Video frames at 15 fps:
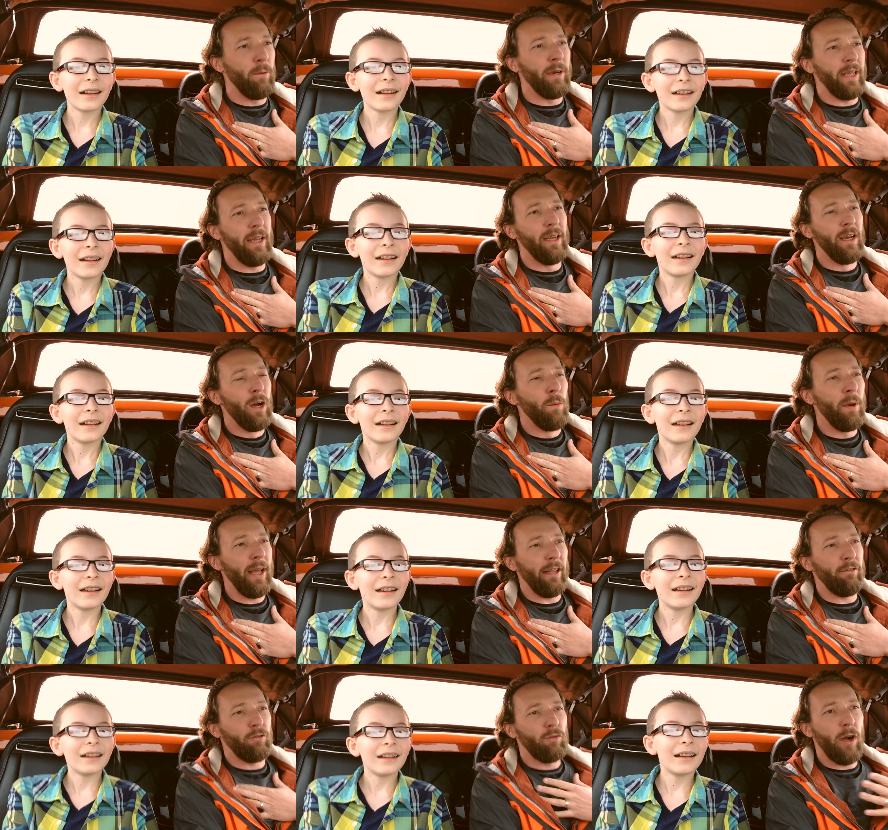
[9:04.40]
Speaker 1: when he
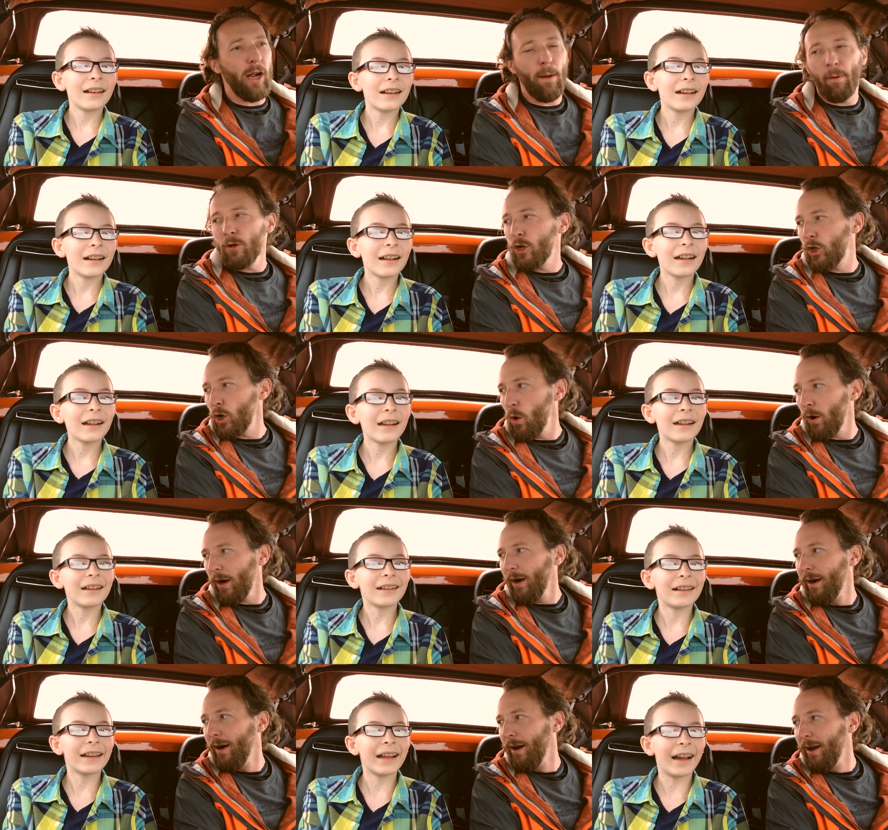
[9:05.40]
gets drug up on
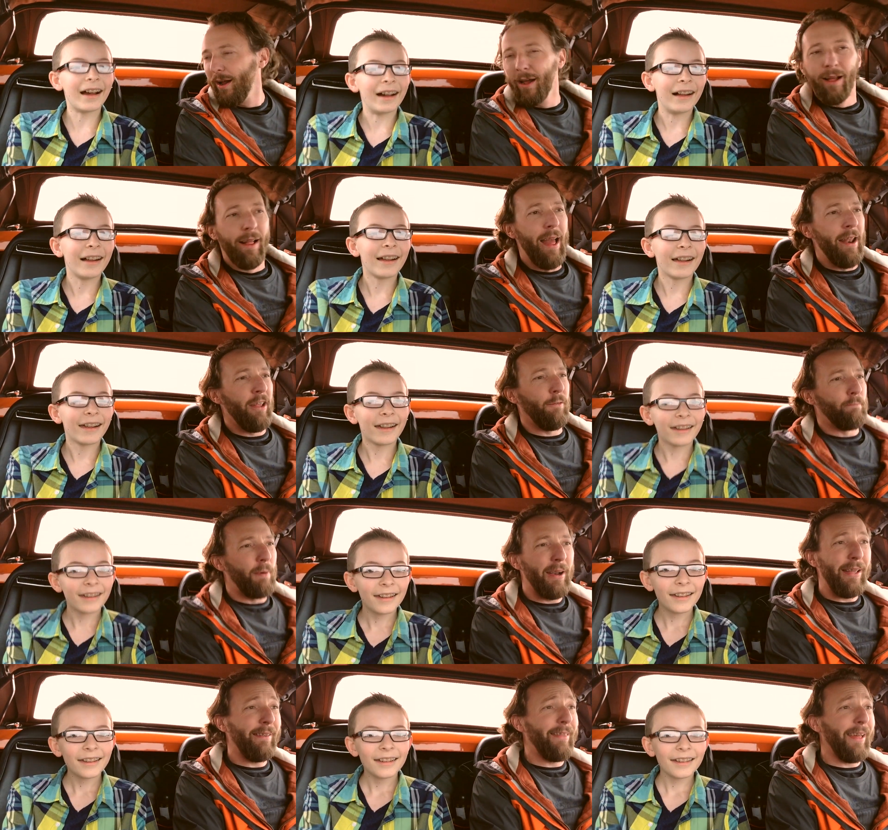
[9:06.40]
shore. Yeah. And his
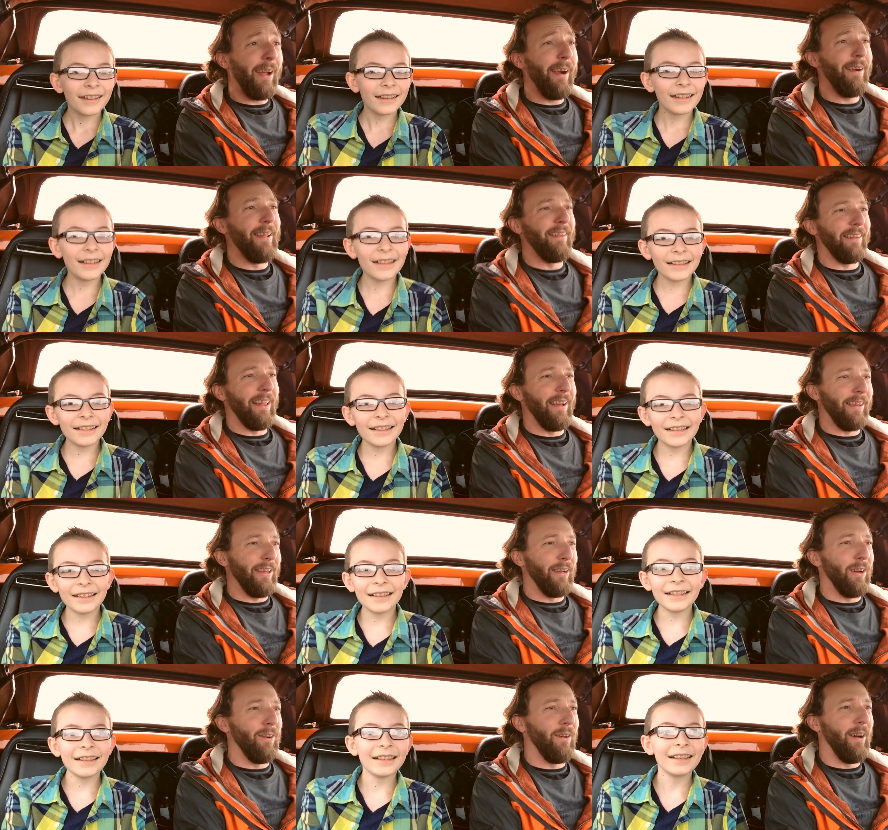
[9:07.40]
buddy's there, and he's like, you
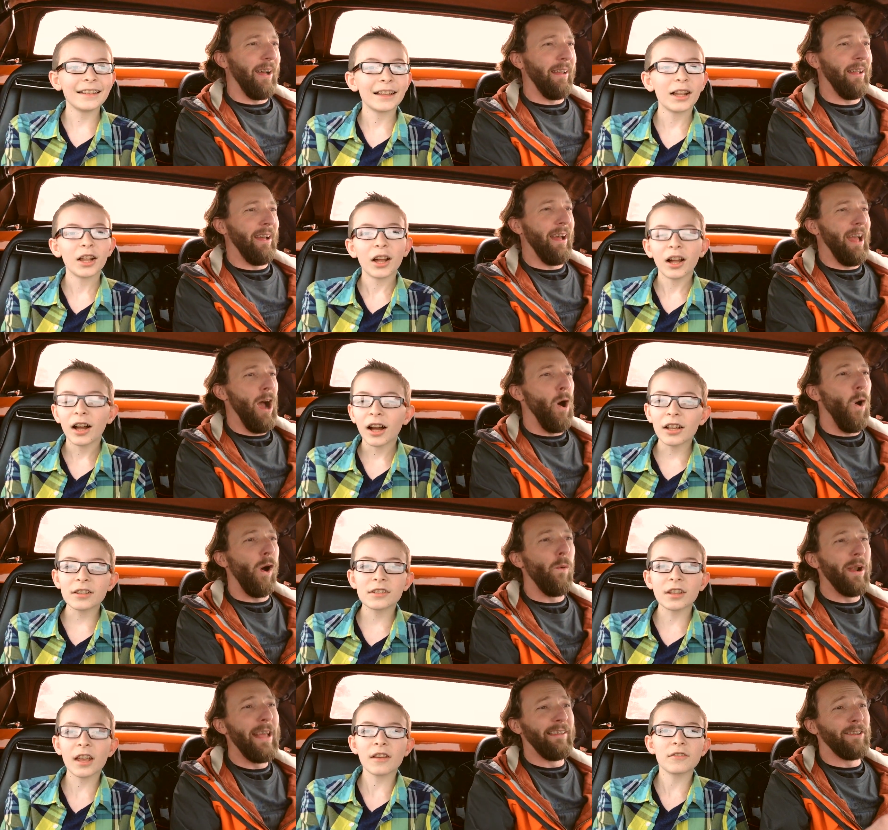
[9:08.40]
know...
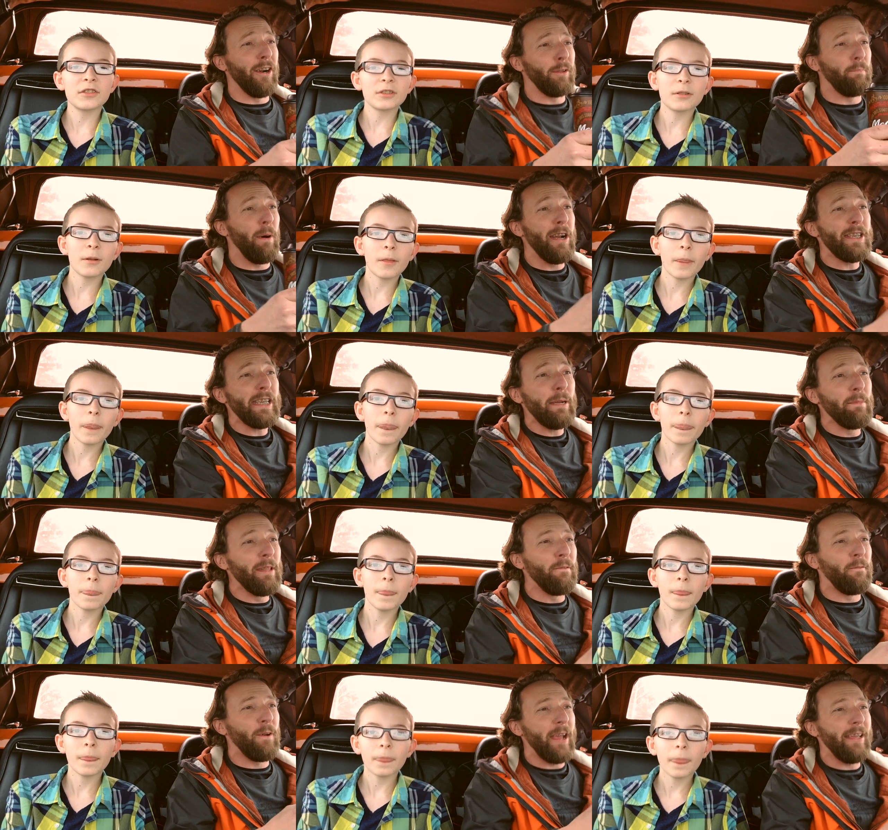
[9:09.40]
when he starts punching him in
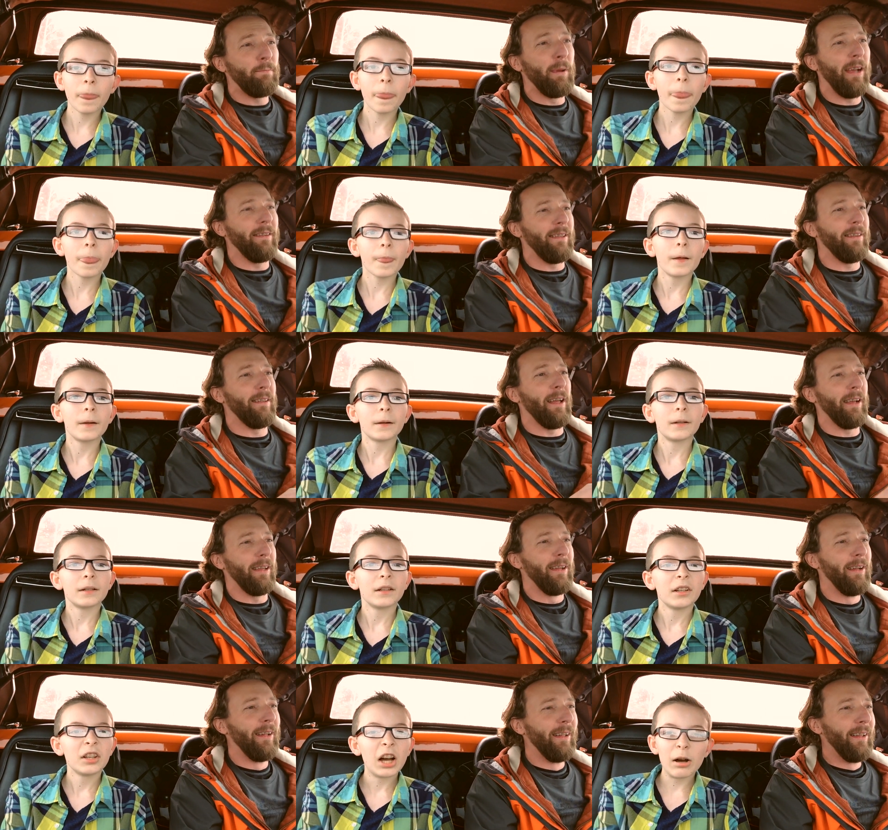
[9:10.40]
the face because he's like...
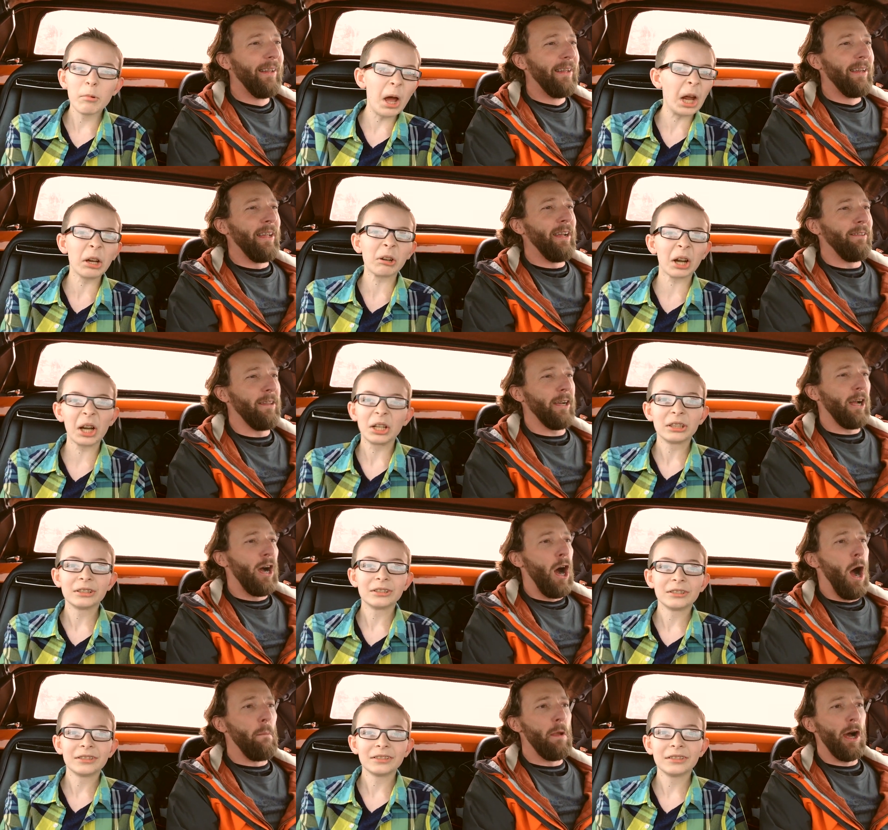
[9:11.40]
And he's like,
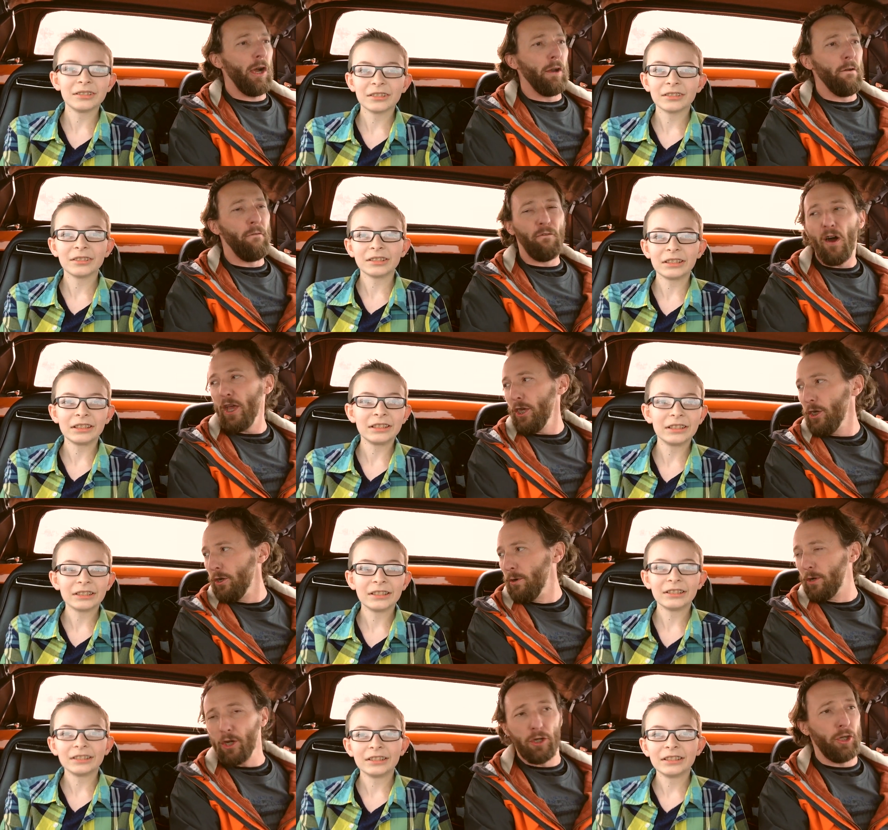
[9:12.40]
I'm not going to fight
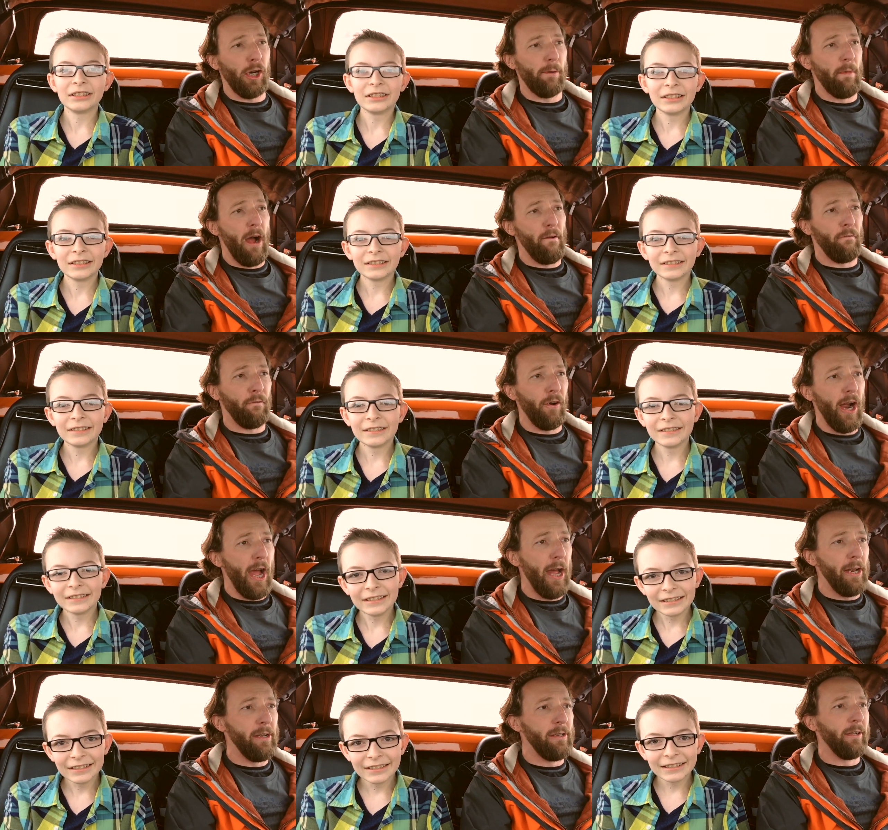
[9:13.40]
you because you're my
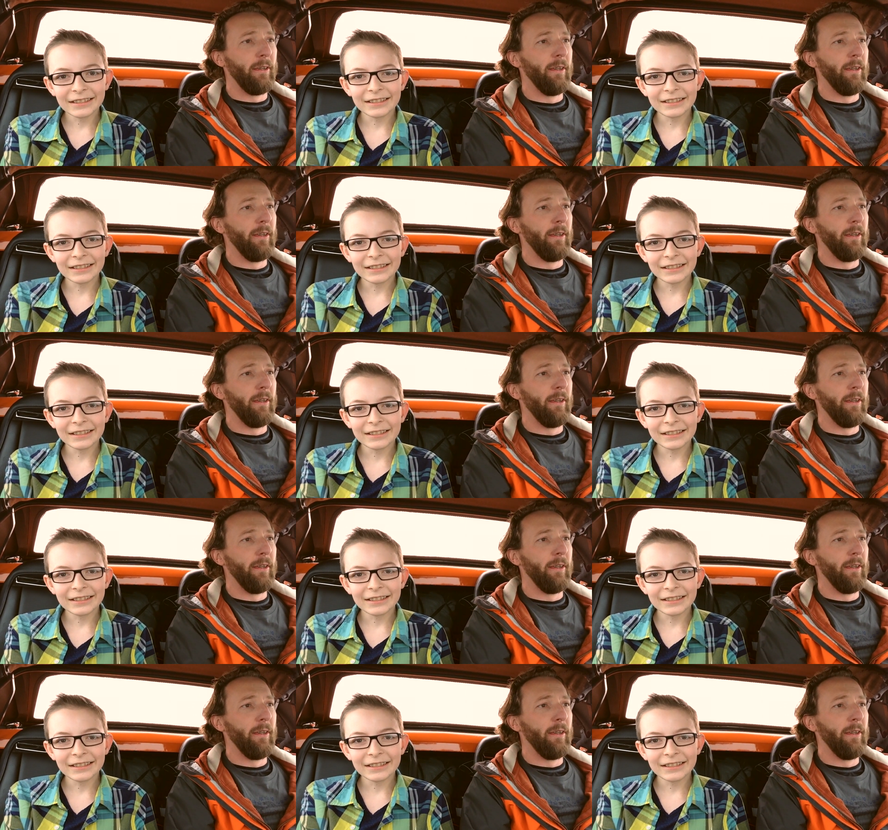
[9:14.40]
friend.